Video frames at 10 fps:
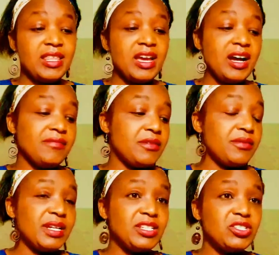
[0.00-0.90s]
they have a
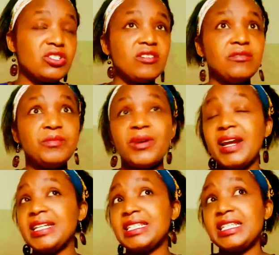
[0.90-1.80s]
range of
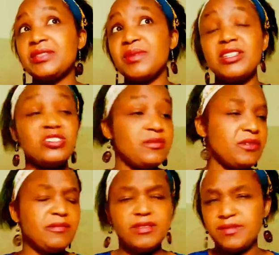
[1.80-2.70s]
prices ranging
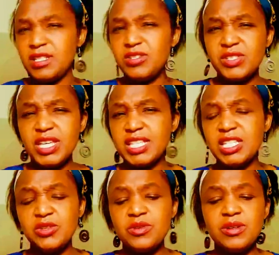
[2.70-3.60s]
from 15 to
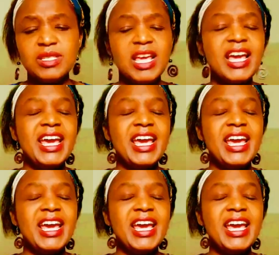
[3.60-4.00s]
30 euros